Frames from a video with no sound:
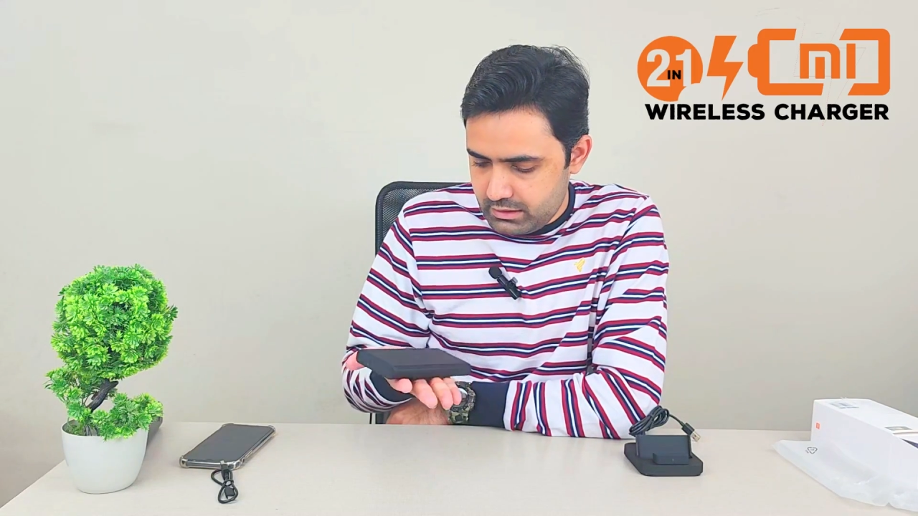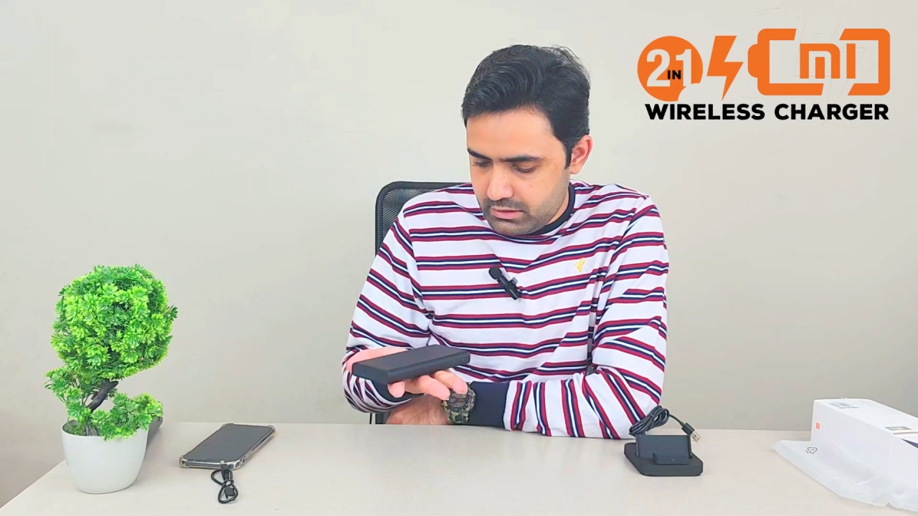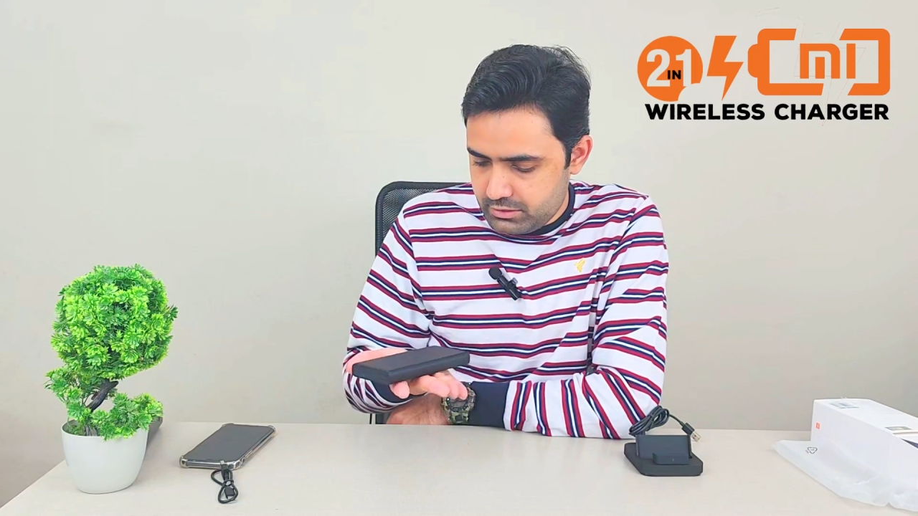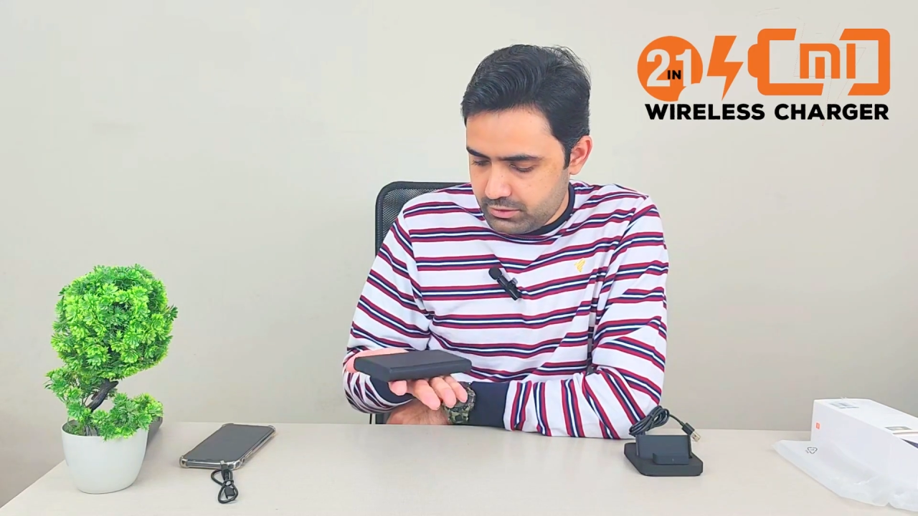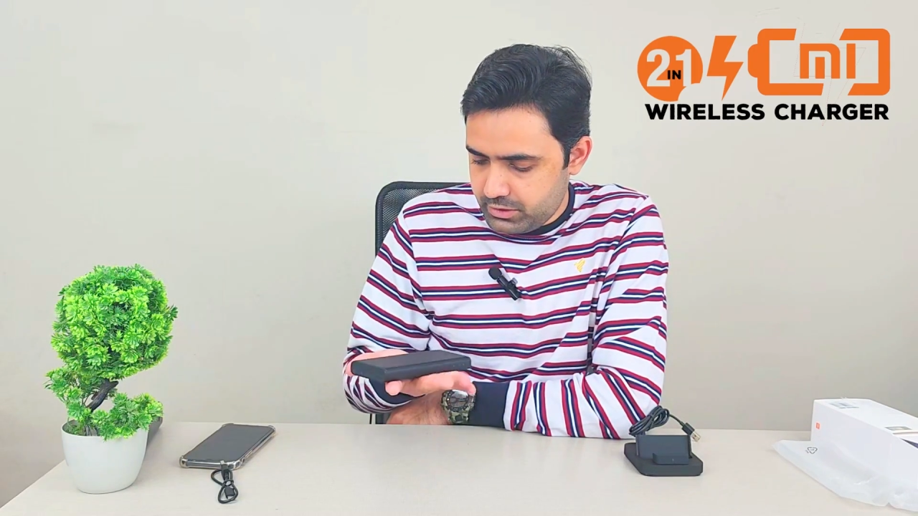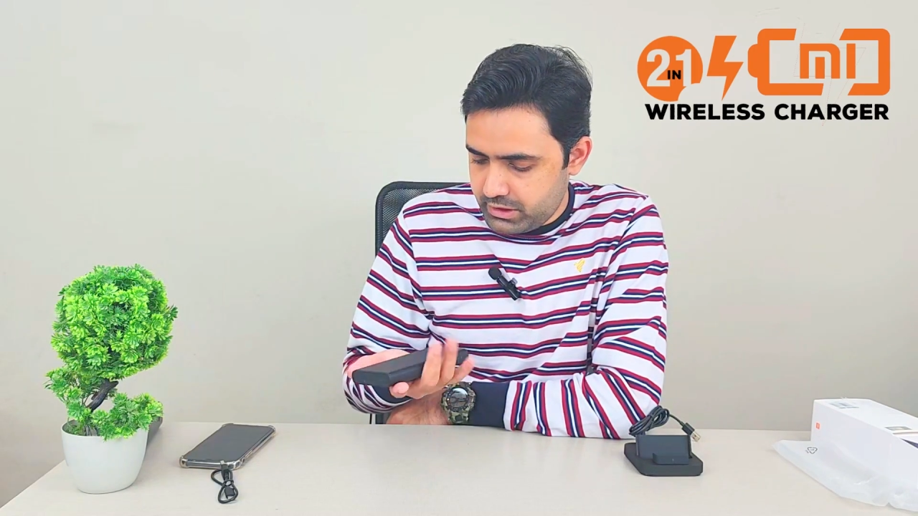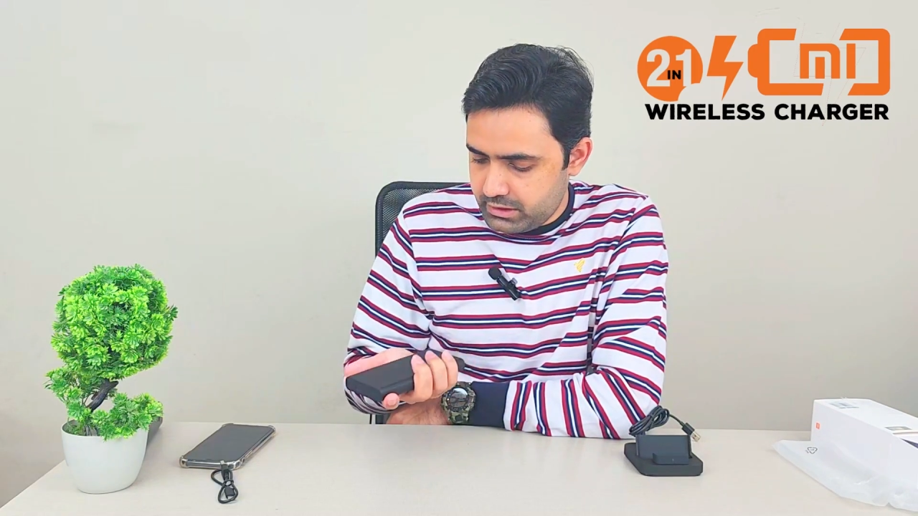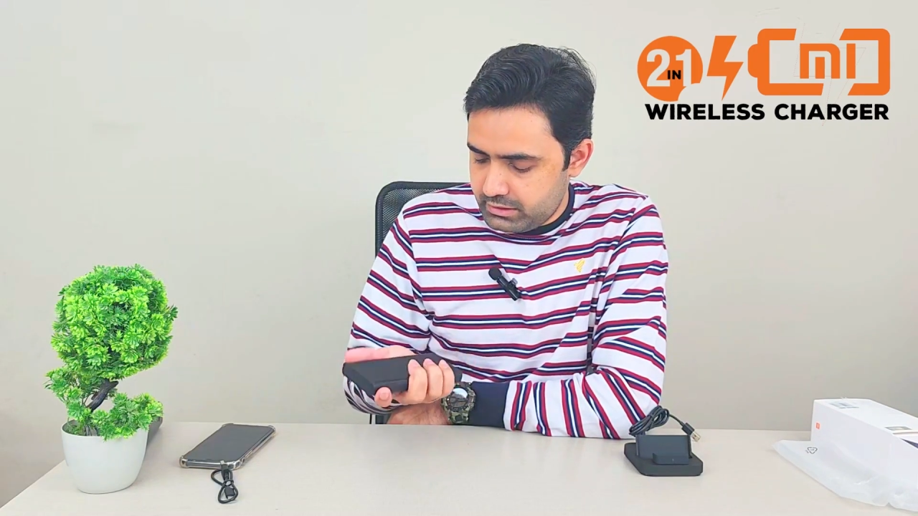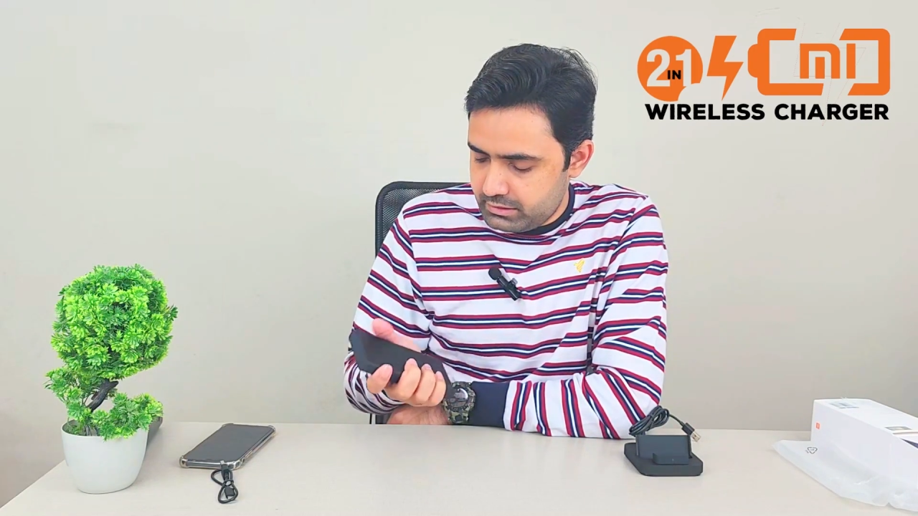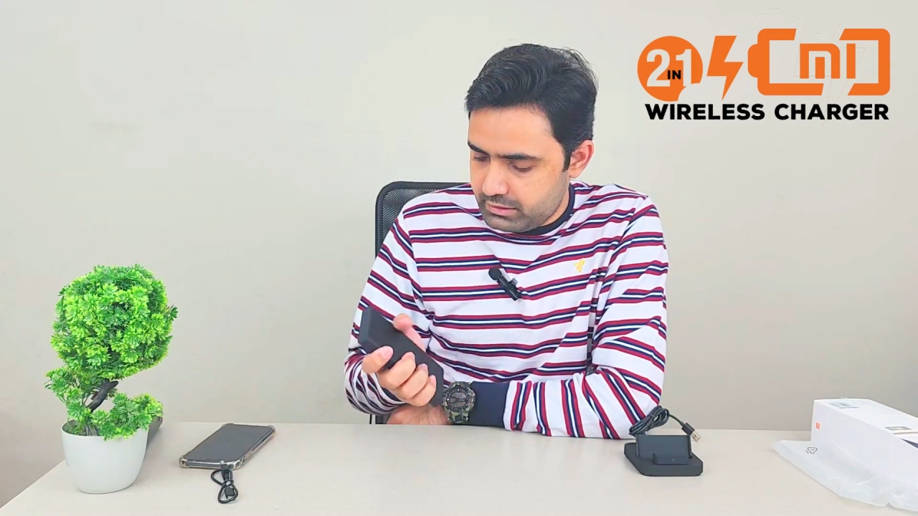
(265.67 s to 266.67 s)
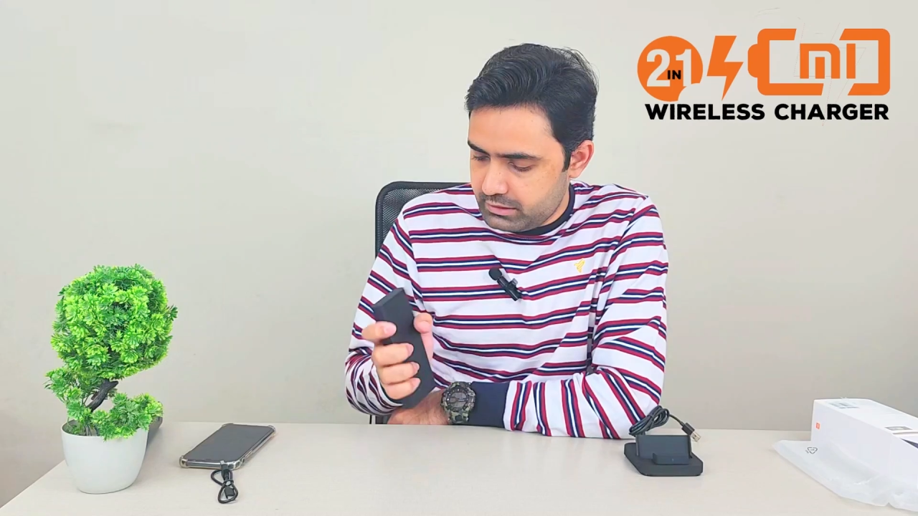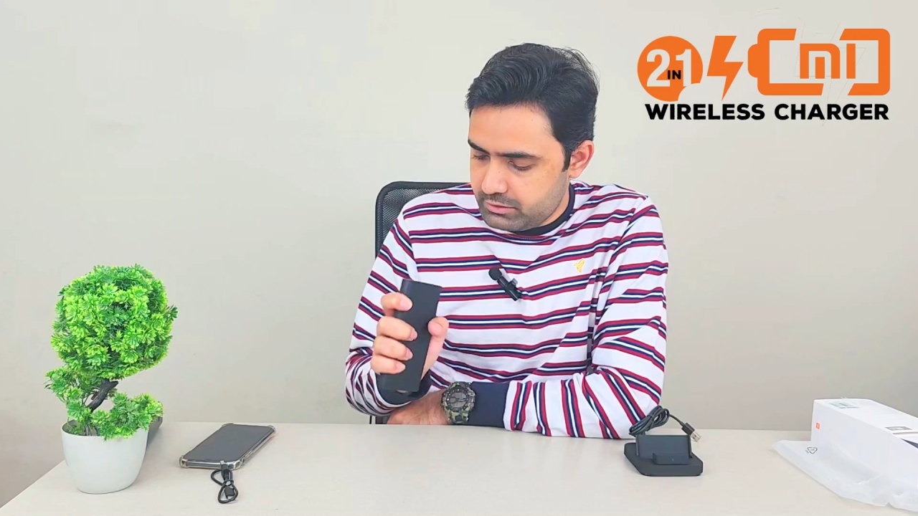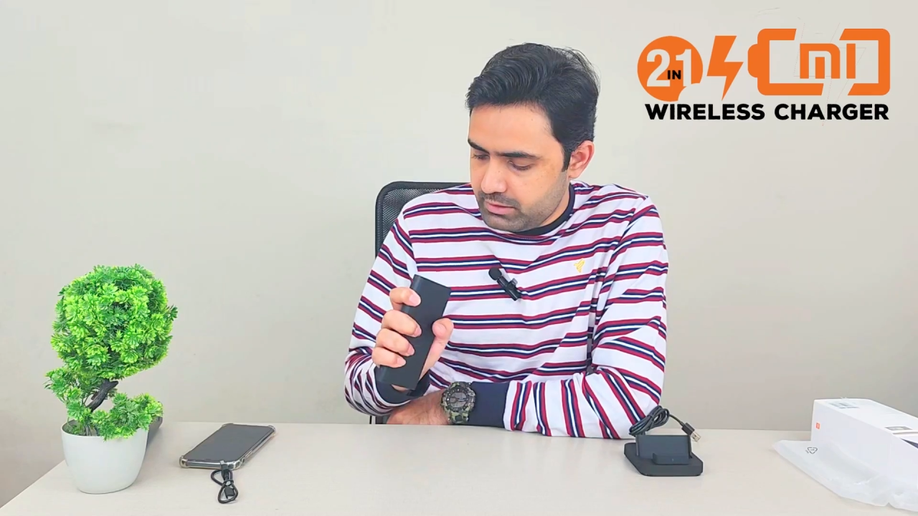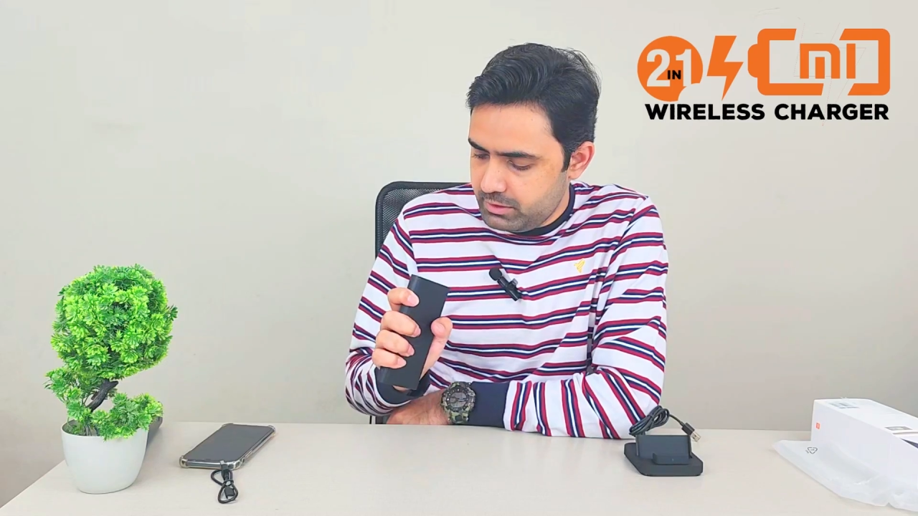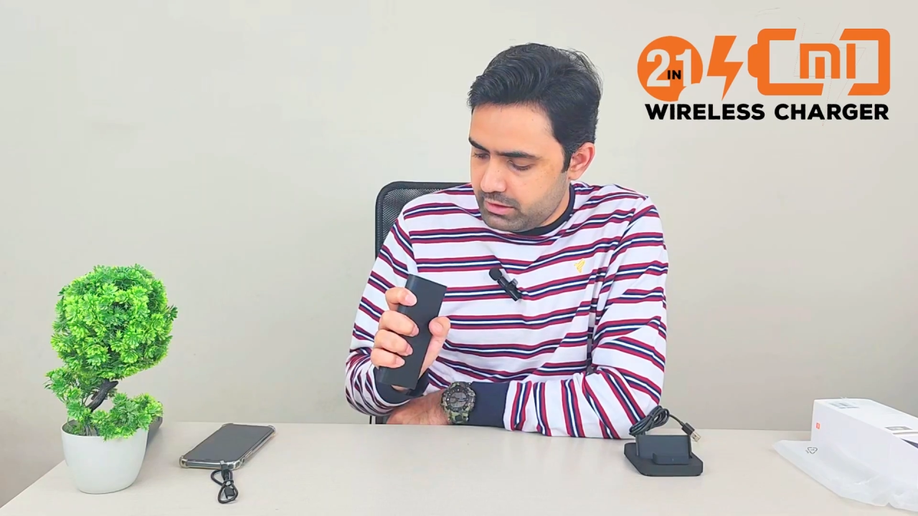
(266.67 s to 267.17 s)
on your hand.
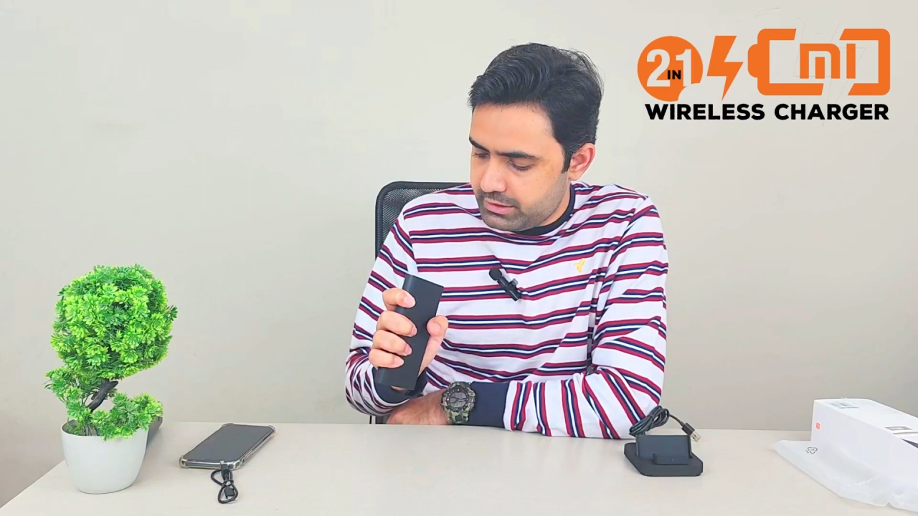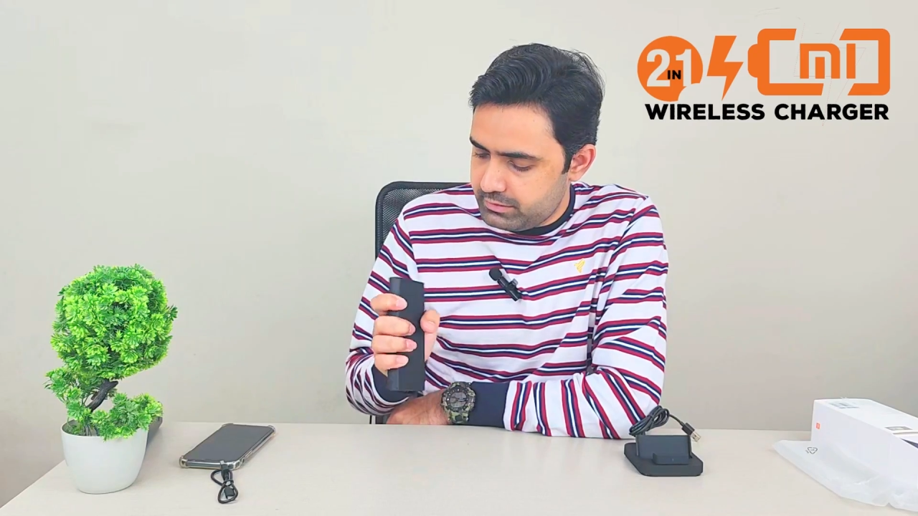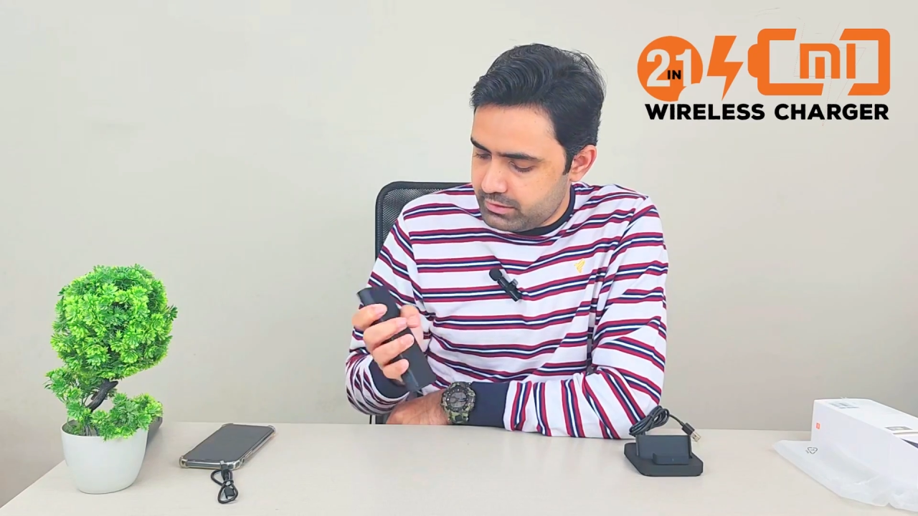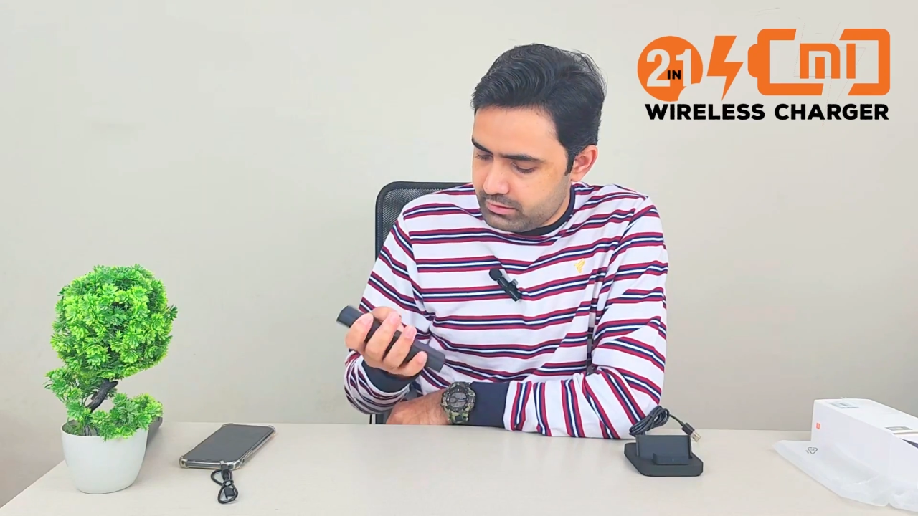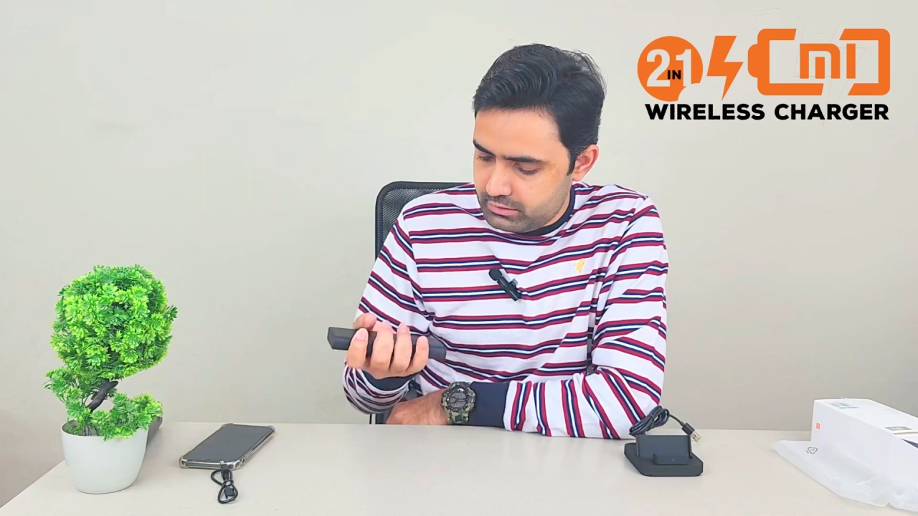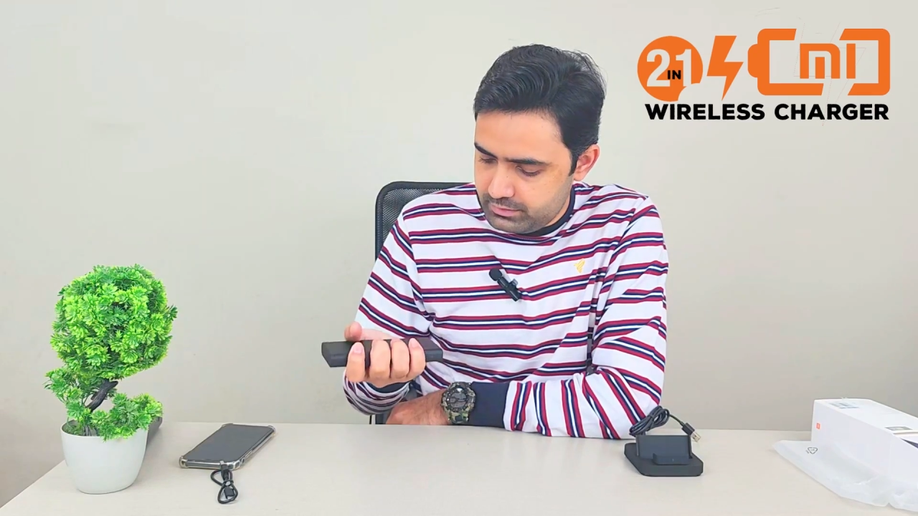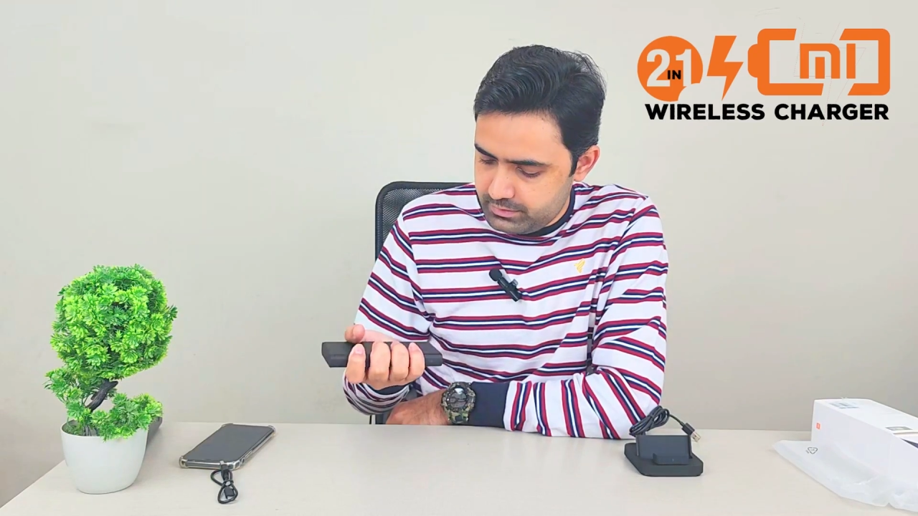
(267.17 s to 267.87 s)
Extremely lightweight.